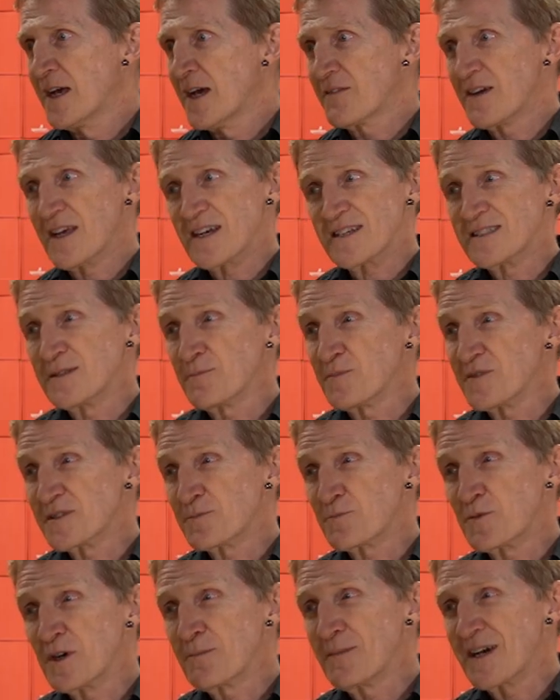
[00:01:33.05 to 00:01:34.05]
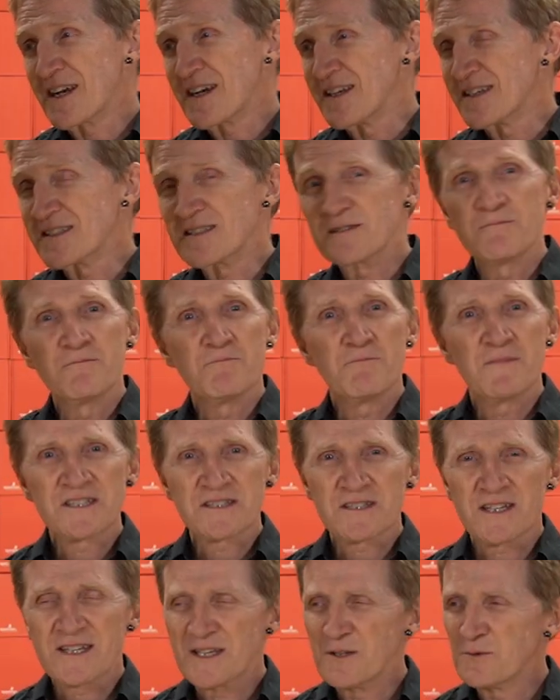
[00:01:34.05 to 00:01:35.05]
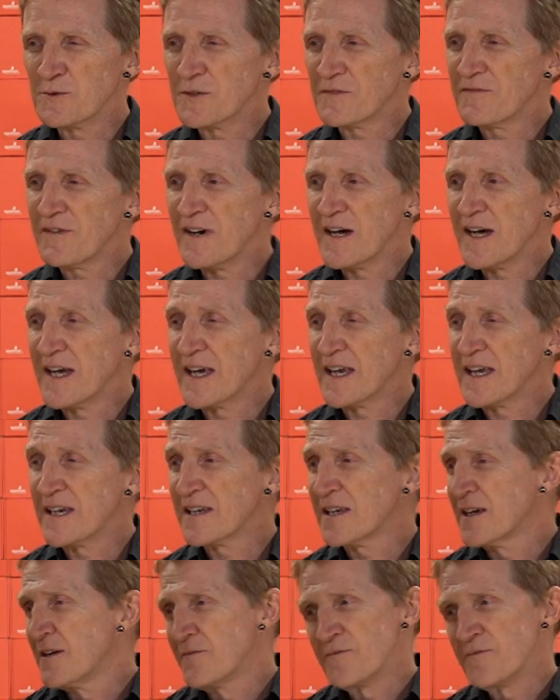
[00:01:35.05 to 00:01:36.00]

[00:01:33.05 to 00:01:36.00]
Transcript: We've got a simple spring mechanism, much like you would find